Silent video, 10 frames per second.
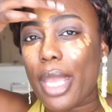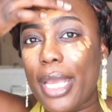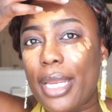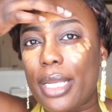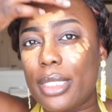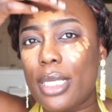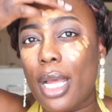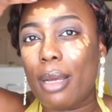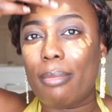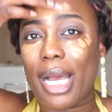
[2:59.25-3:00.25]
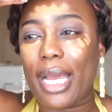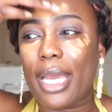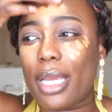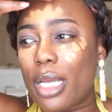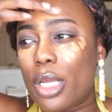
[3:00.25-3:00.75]
In
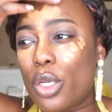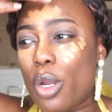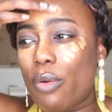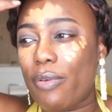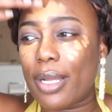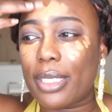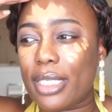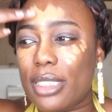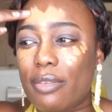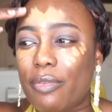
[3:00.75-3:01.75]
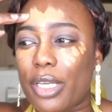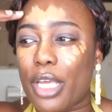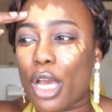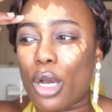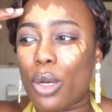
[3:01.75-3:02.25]
my no foundation
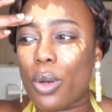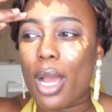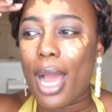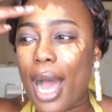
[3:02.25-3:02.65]
video,